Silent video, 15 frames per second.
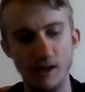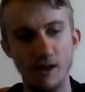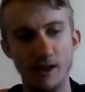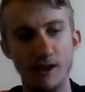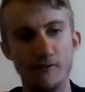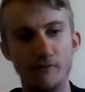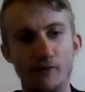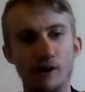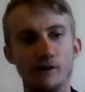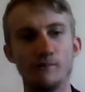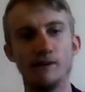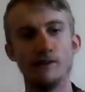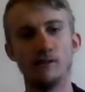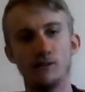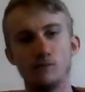
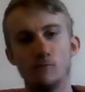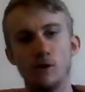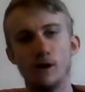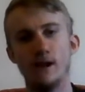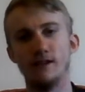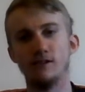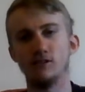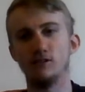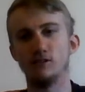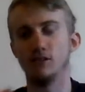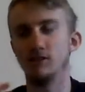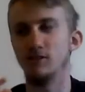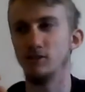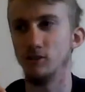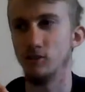environmental awareness
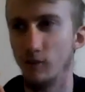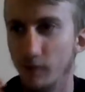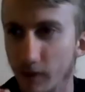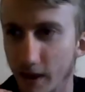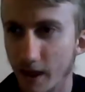and stuff.